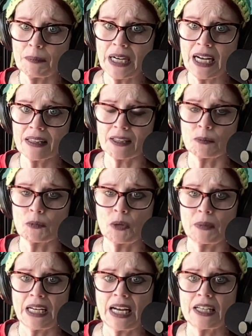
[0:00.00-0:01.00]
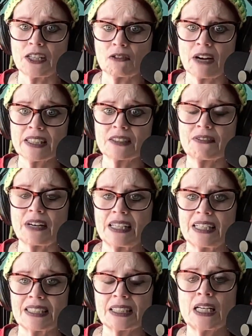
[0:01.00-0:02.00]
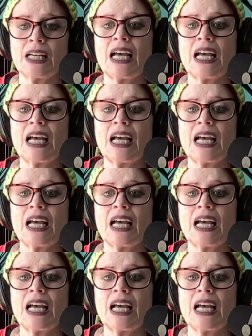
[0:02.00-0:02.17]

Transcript: path at the moment. How do you rectify this?